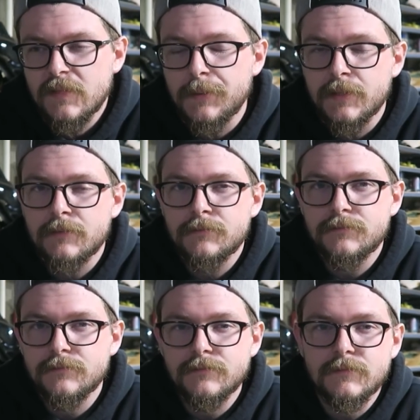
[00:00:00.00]
mean,
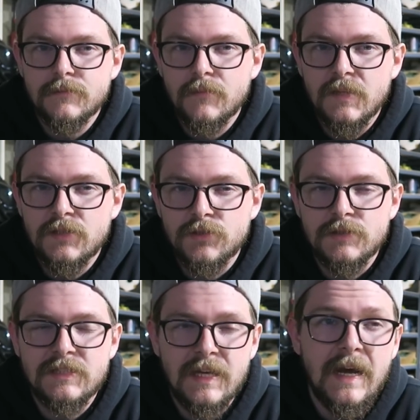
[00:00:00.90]
I
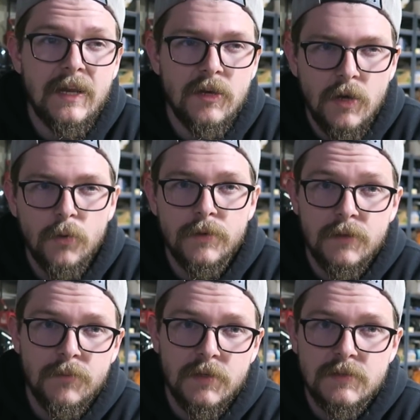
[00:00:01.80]
shouldn't say I know
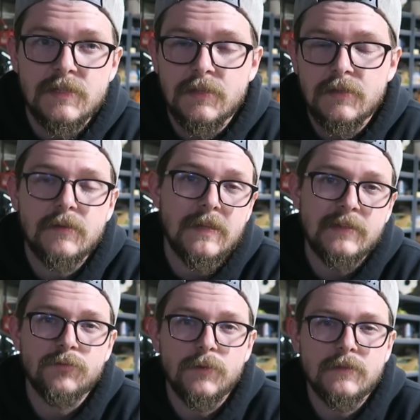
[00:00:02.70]
them, because
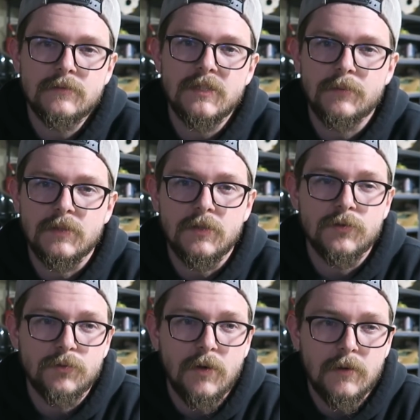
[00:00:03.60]
that's when something
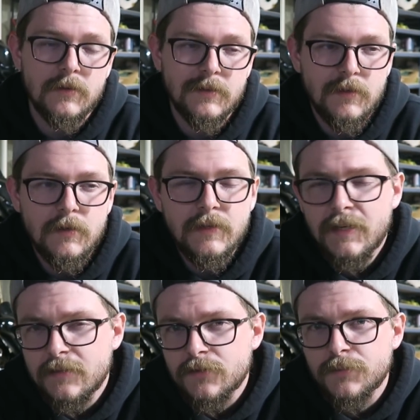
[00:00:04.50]
goes wrong. Like, oh
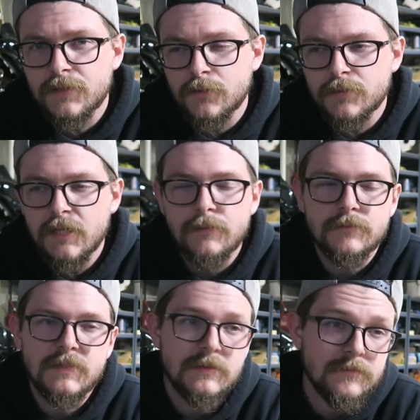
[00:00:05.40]
yeah, this will be no
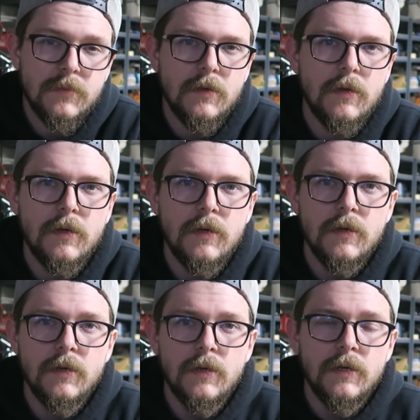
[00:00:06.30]
problem. Then,
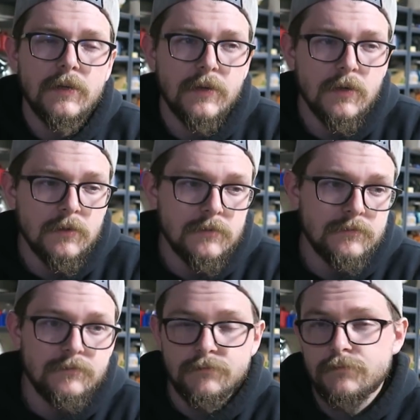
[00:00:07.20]
you know,
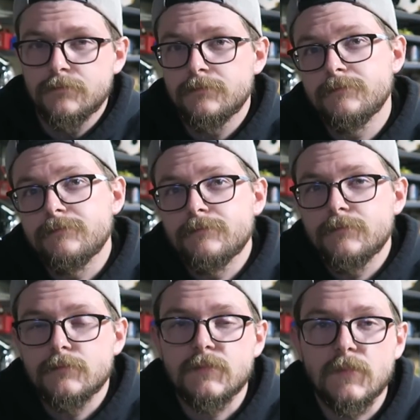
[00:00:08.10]

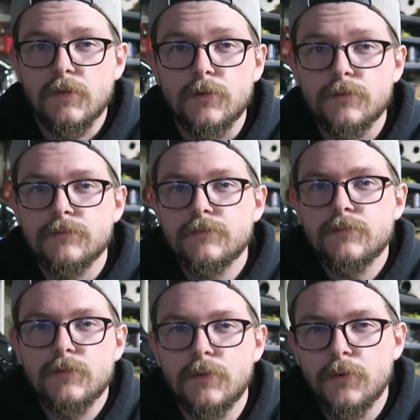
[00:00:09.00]
your
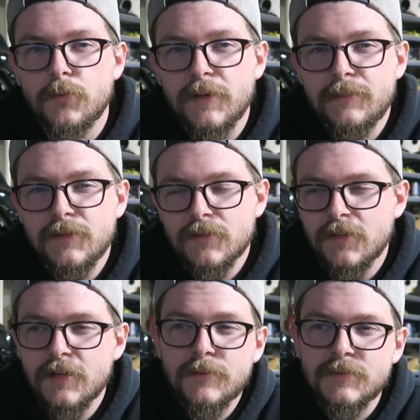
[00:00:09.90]
rebuilt
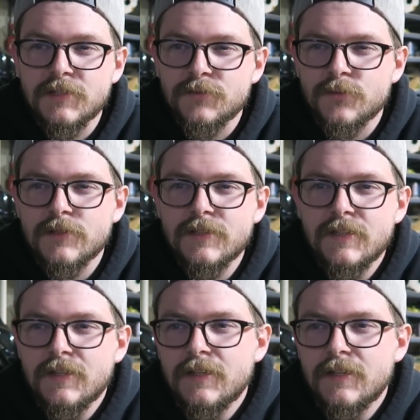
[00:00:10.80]
carb doesn't work.